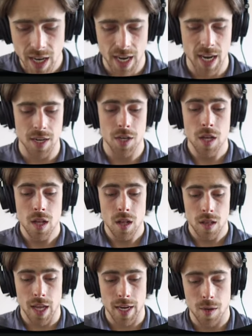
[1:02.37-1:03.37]
And
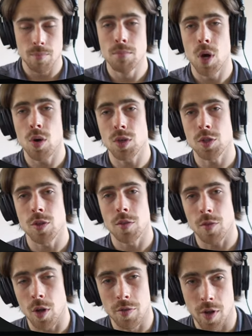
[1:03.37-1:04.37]
like most
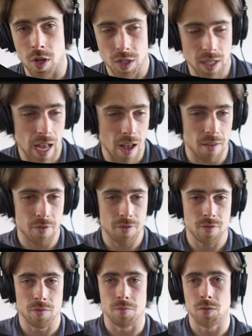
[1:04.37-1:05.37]
of us have
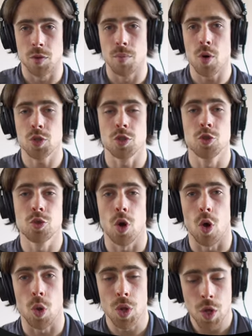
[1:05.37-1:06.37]
the most
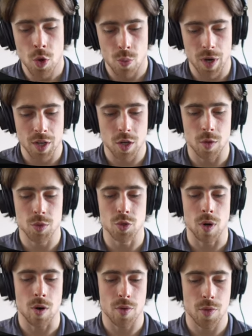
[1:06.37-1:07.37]
control when it comes
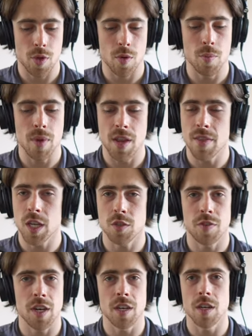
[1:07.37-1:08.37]
to our thumb,
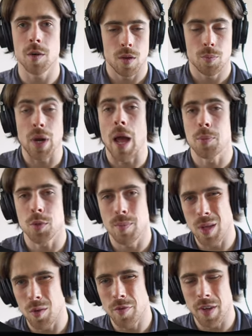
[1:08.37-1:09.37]
index finger, perhaps
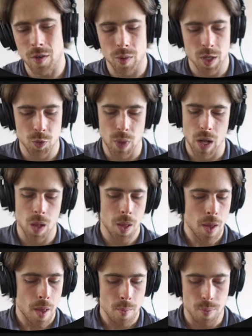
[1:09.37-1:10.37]
middle finger as well,
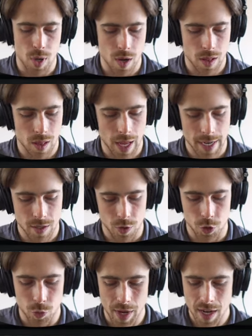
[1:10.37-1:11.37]
but
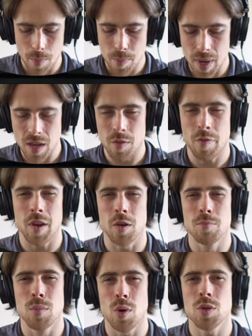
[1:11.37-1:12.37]
like the ring and pinky
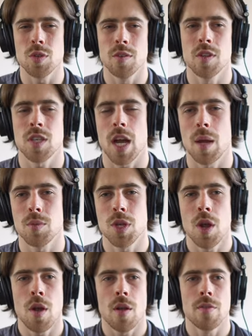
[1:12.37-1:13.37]
finger most of the times
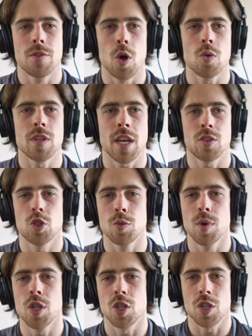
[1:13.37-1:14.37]
don't get
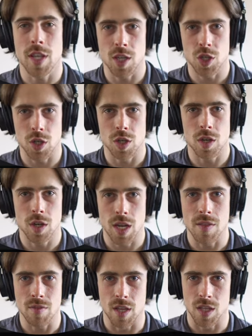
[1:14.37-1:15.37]
too much attention
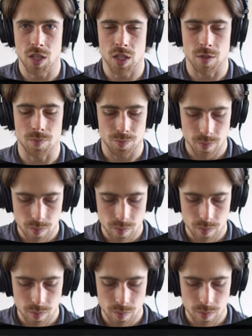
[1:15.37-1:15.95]
in this